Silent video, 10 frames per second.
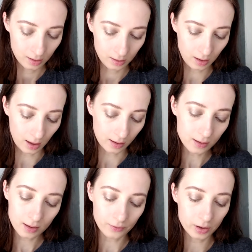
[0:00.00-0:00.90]
yeah,
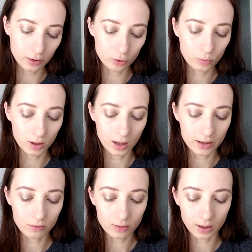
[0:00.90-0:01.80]
it's a very good one. I
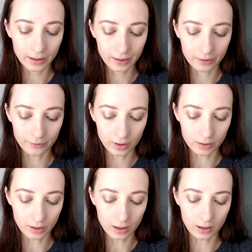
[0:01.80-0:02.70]
don't like
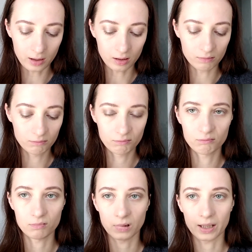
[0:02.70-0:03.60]
very
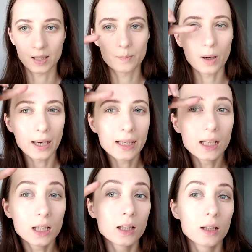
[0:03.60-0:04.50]
like
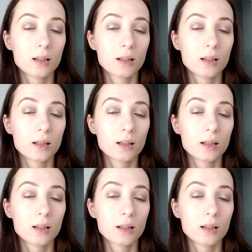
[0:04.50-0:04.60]
spiky